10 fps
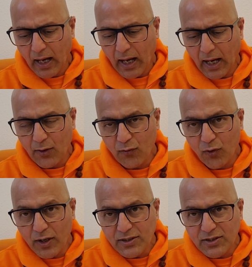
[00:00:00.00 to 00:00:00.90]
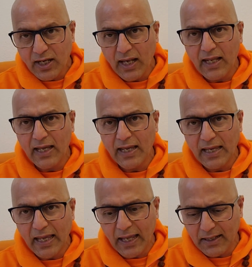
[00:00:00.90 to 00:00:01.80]
are originally
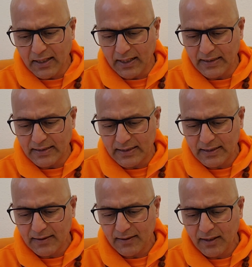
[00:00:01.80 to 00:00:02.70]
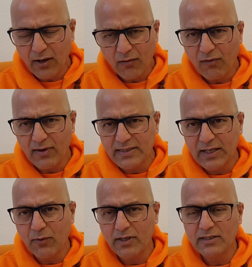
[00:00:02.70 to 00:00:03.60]
inherent. We will see
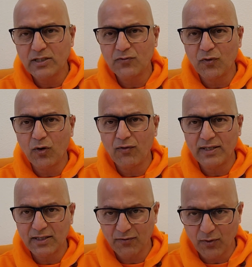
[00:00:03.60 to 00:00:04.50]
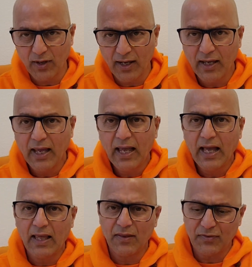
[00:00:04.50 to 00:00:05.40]
what are these four ways of knowing
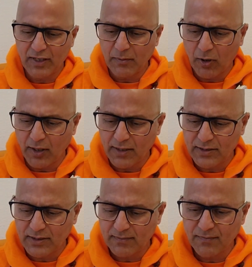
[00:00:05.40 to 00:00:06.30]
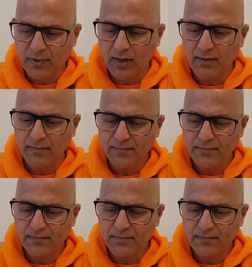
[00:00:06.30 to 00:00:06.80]
and the three bodies. Okay.